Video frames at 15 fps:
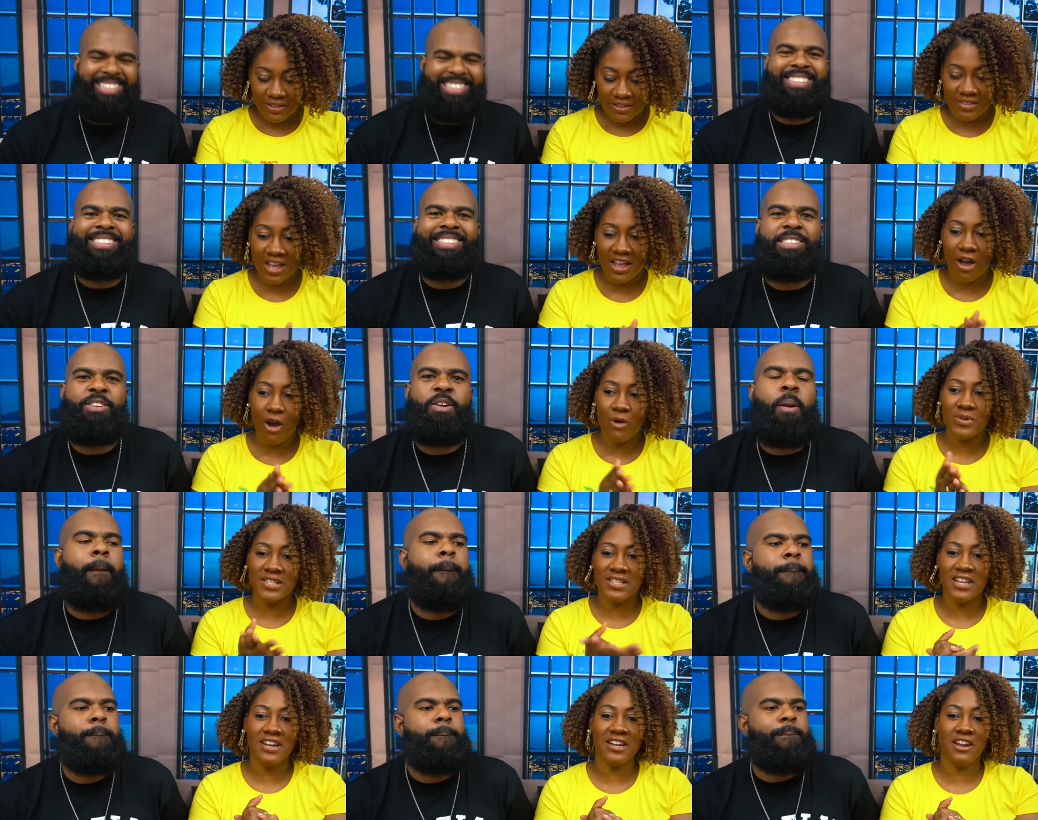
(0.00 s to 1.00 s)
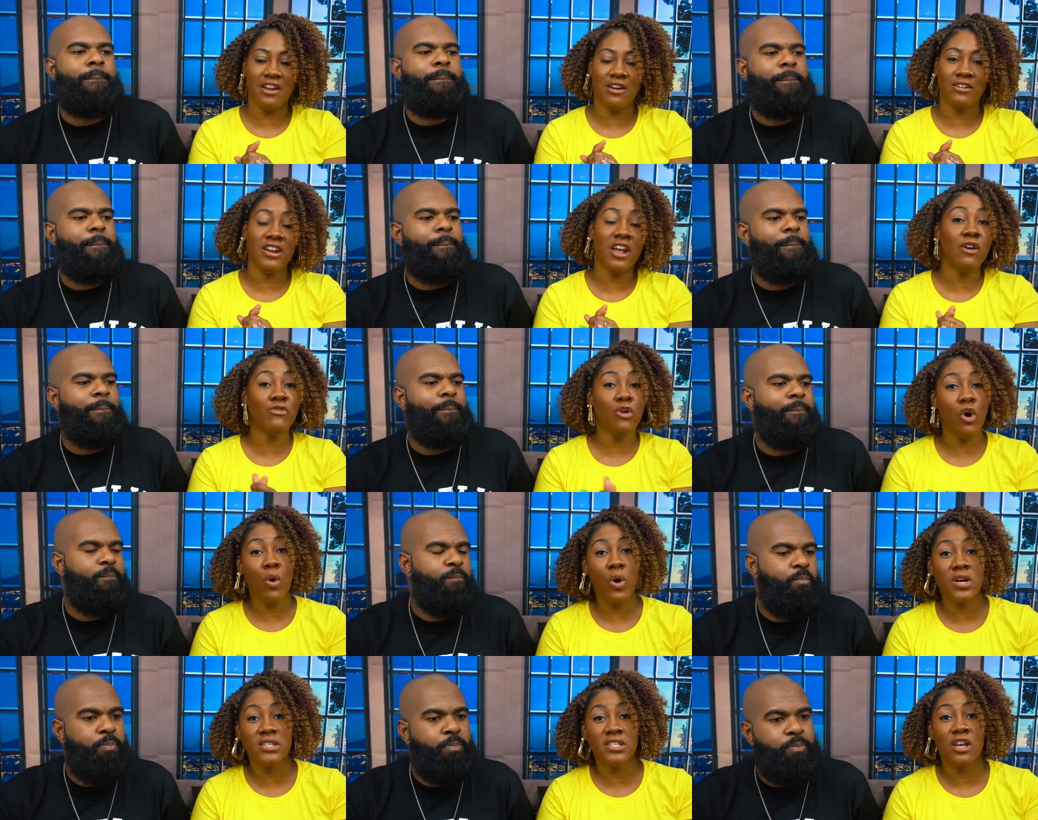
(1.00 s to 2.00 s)
Speaker 1: they all were sitting there. Now, of
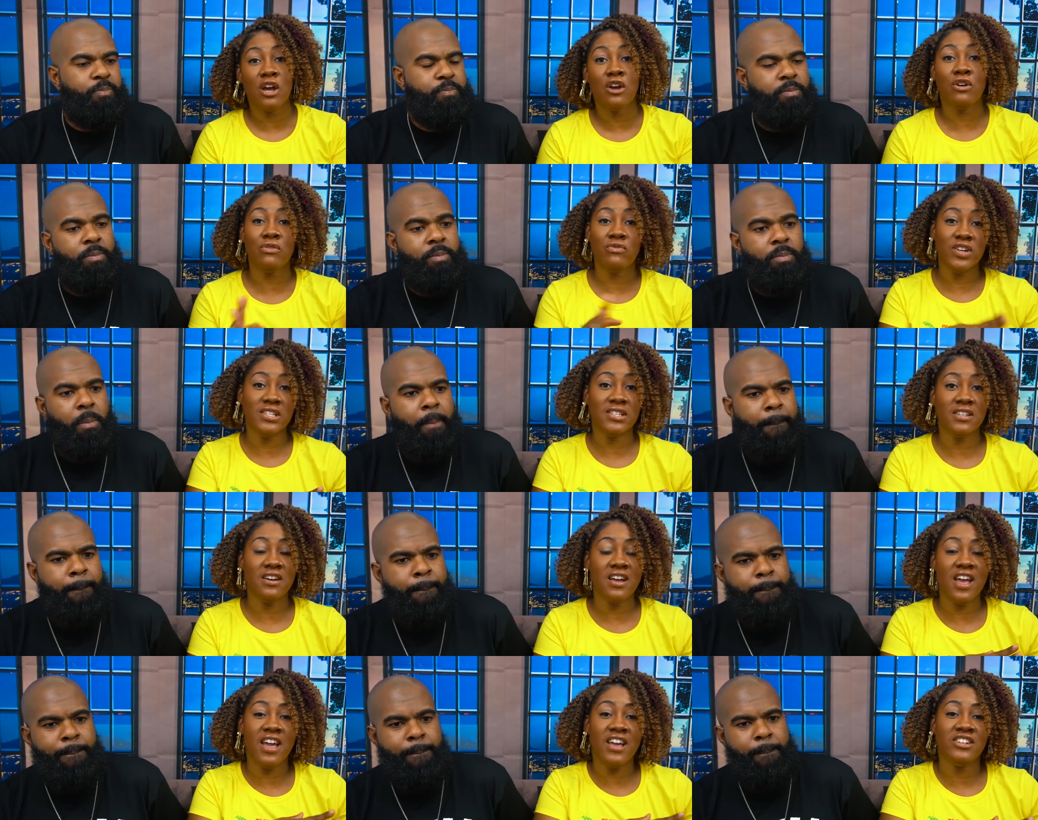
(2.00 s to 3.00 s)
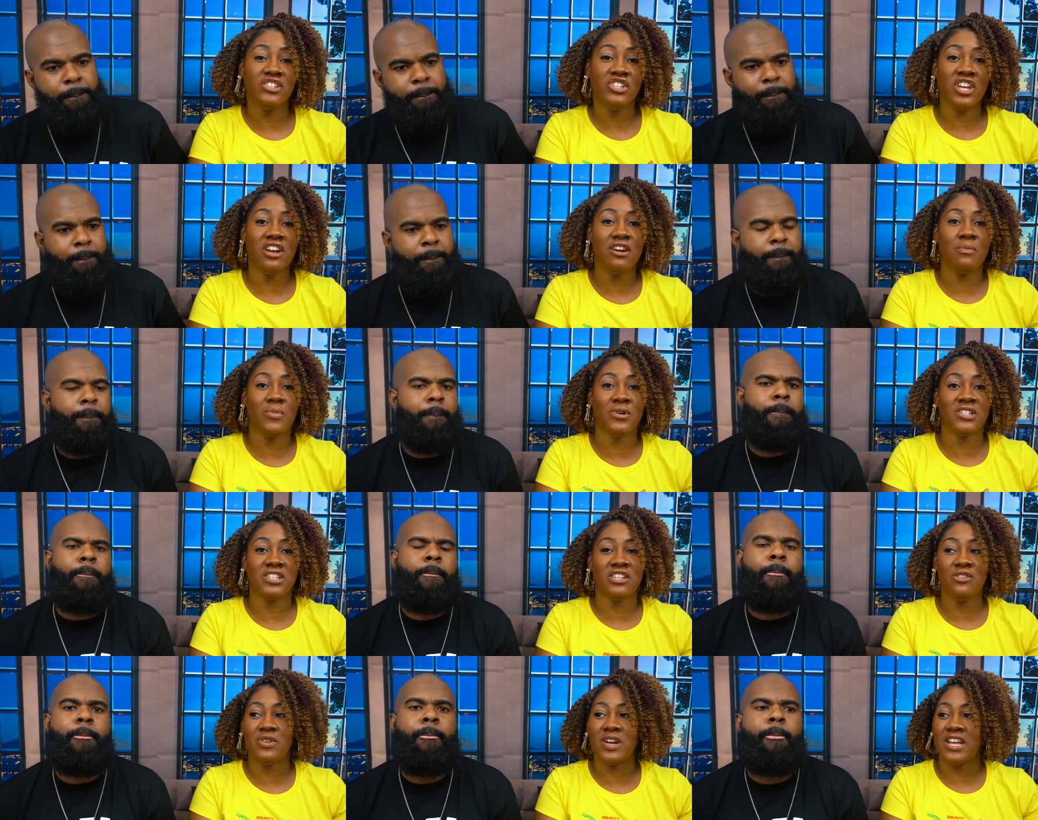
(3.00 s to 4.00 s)
course, Kerissa and Jacob are
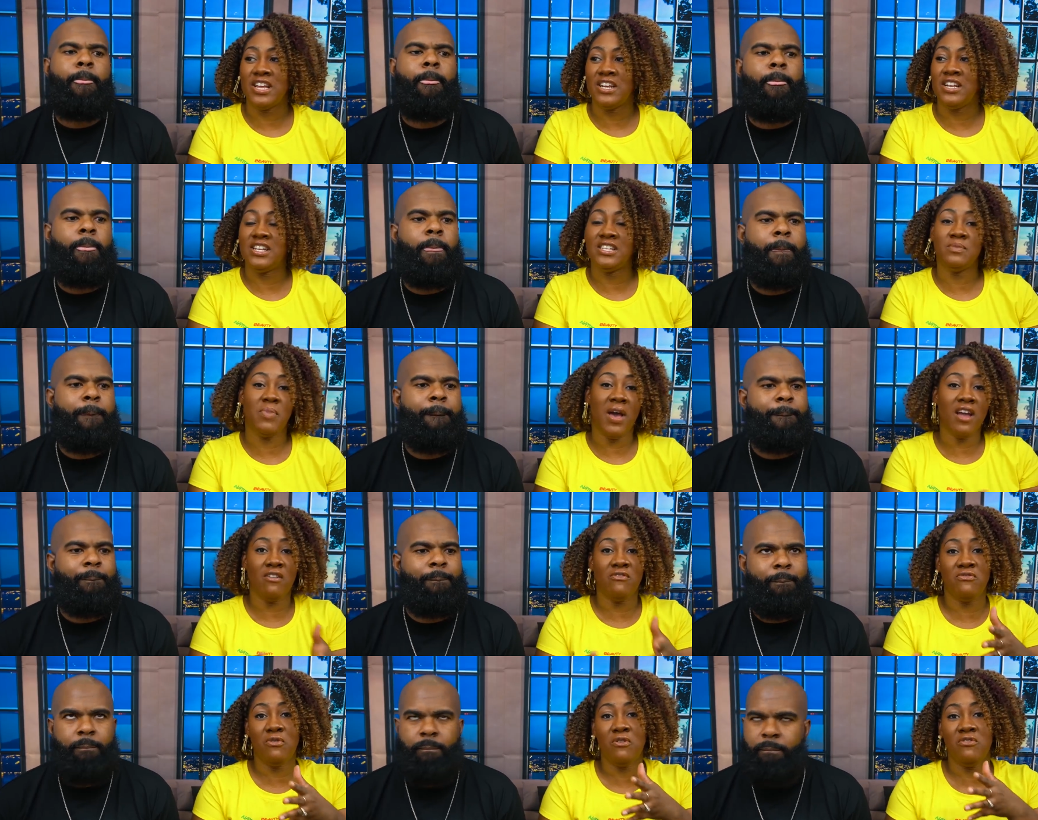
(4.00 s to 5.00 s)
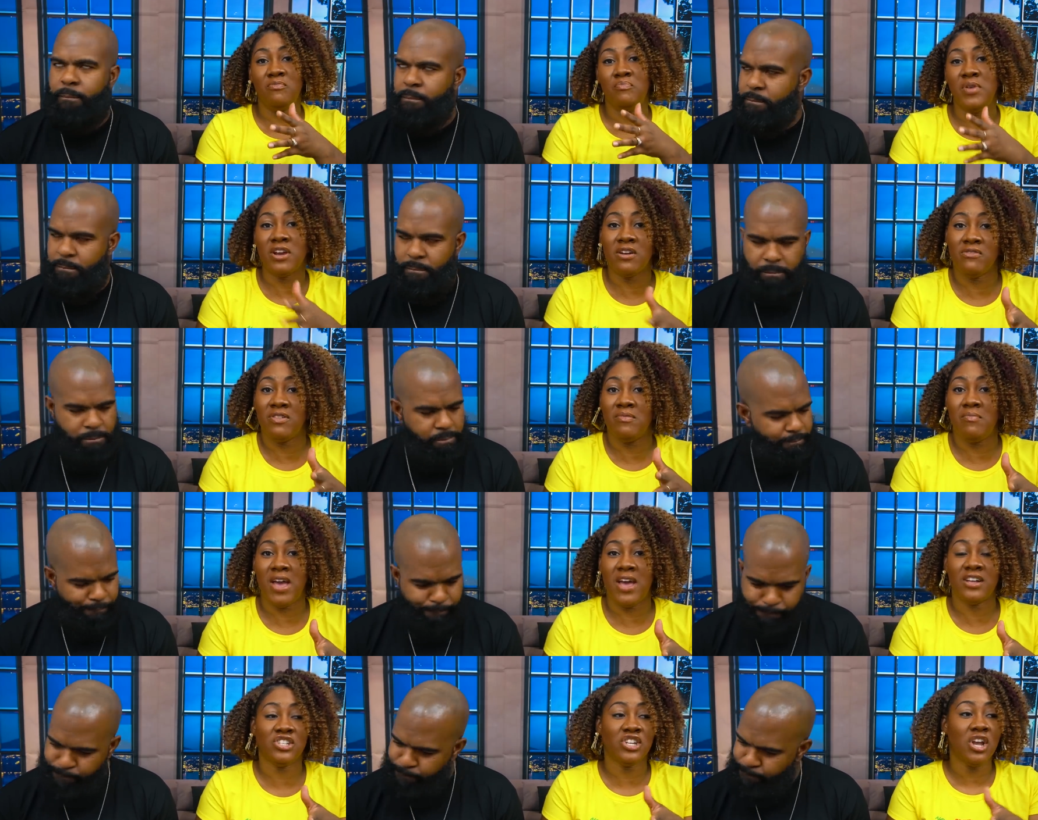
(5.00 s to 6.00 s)
still in this back and forth bickering
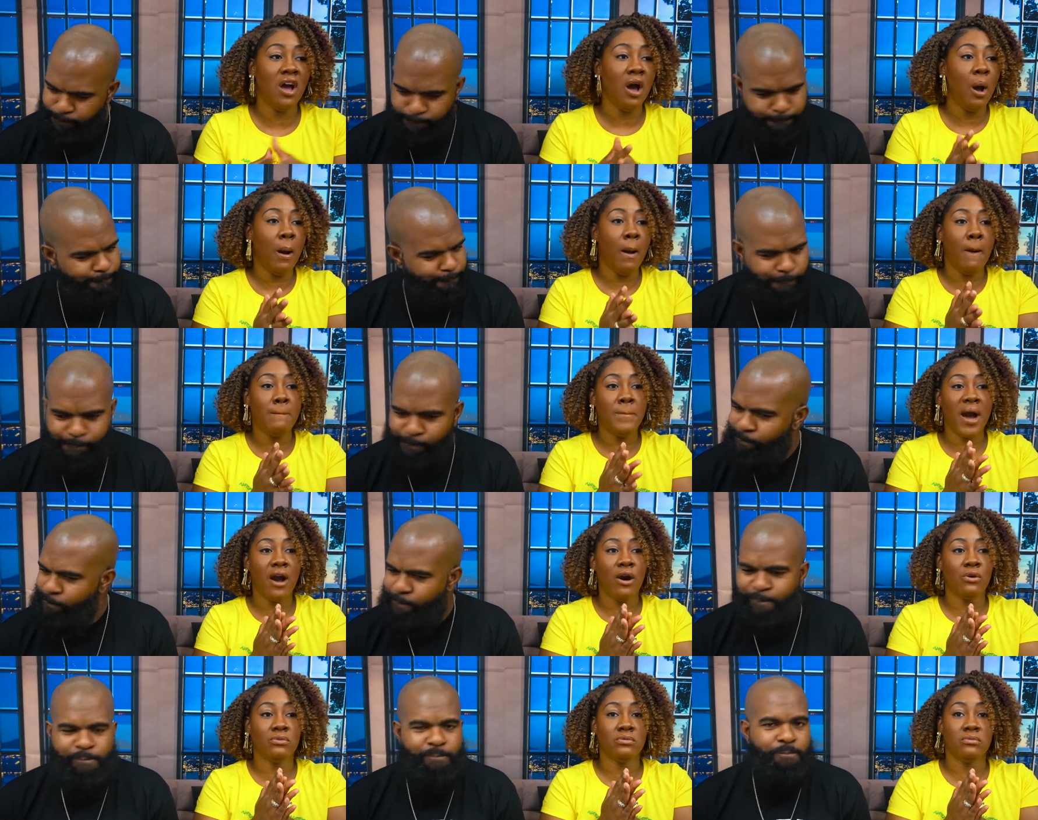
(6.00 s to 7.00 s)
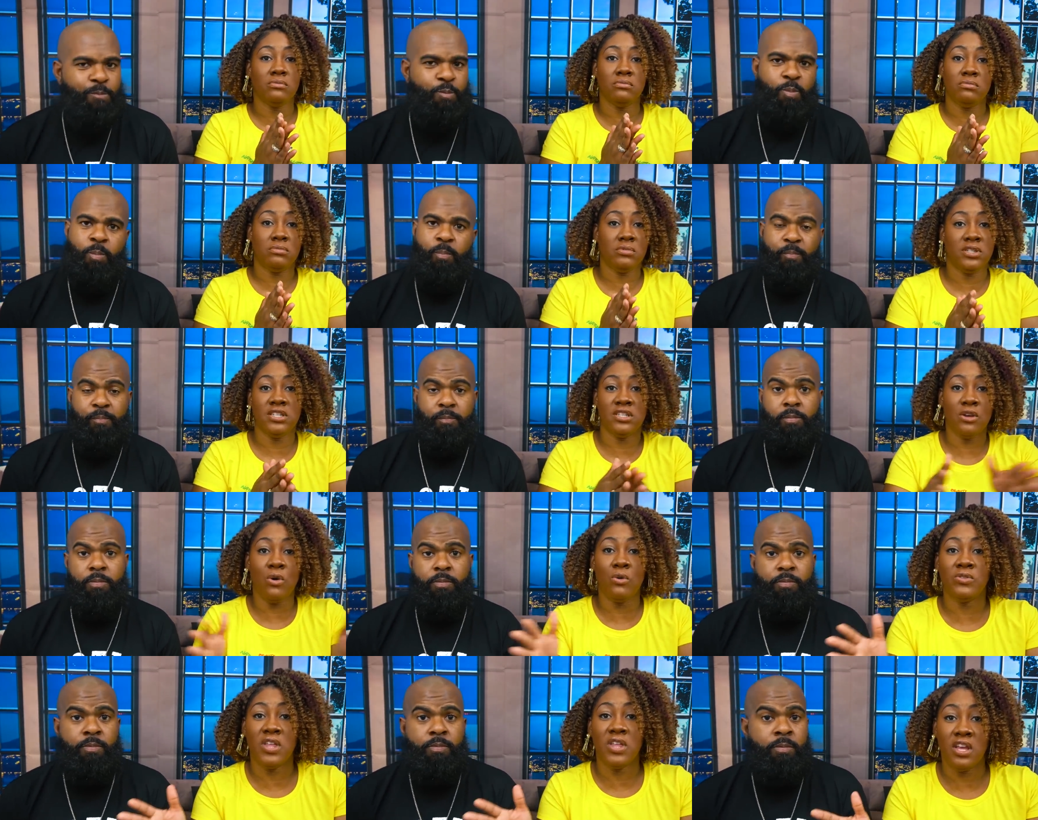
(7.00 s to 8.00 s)
match about this
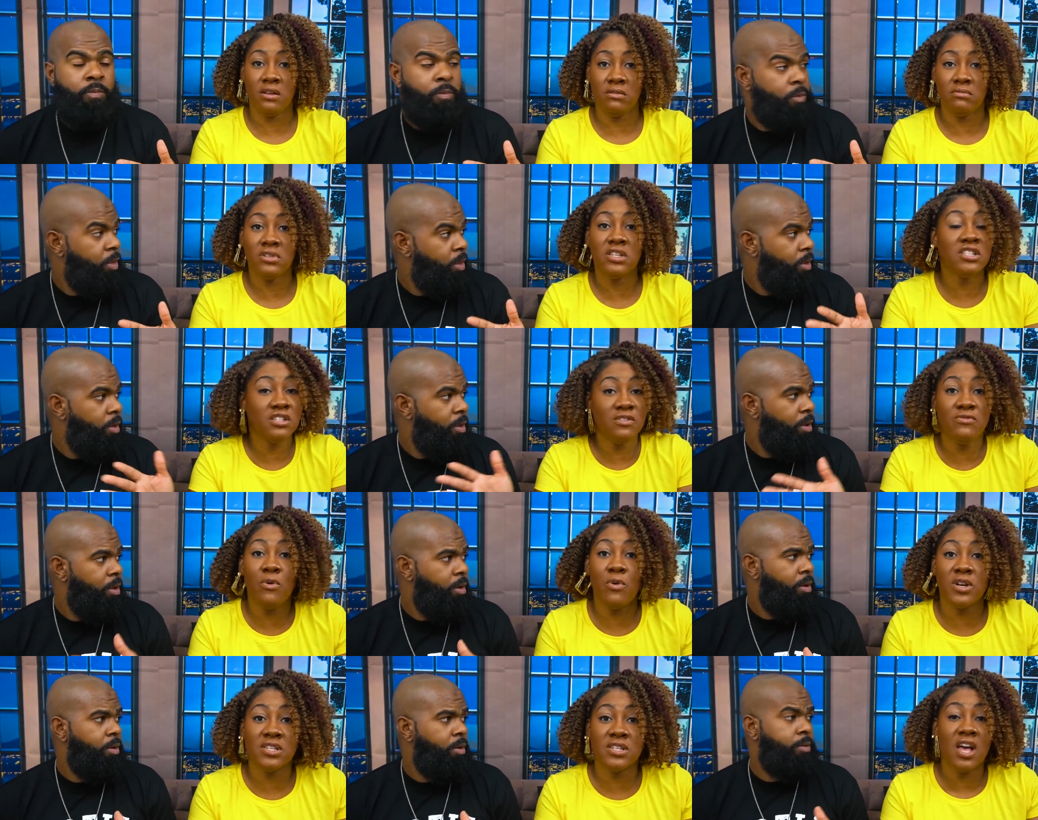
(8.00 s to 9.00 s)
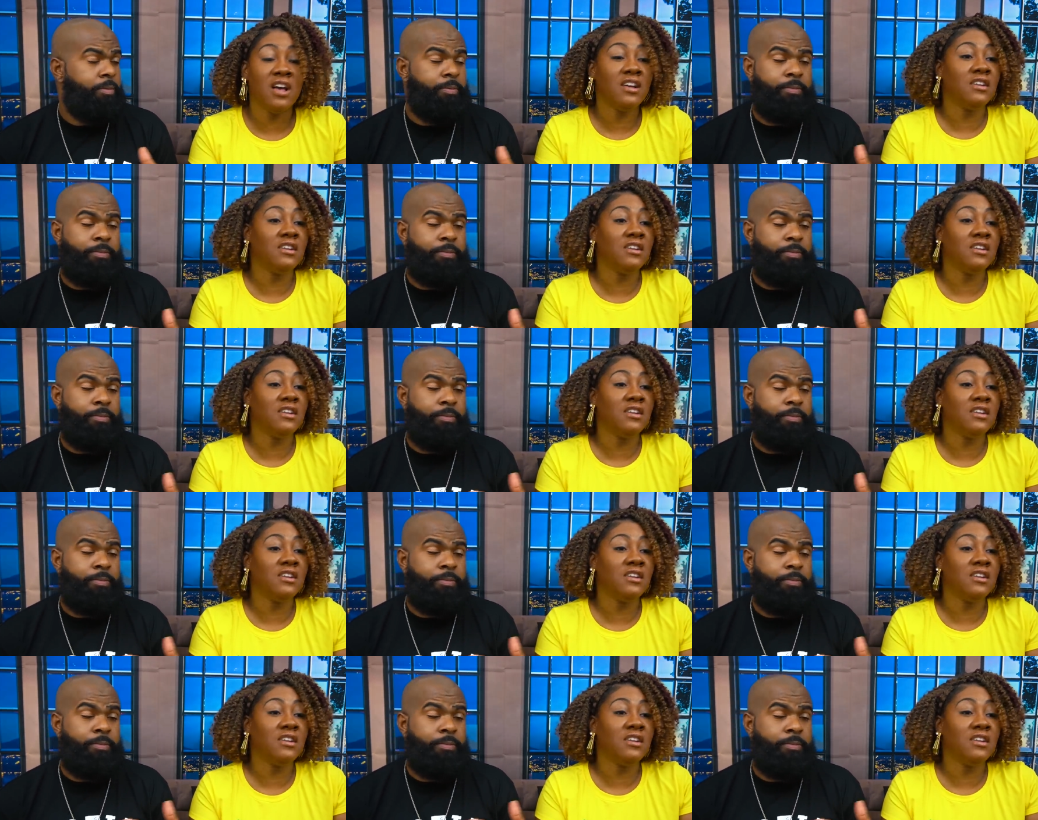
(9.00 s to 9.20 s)
whole thing, this divorce.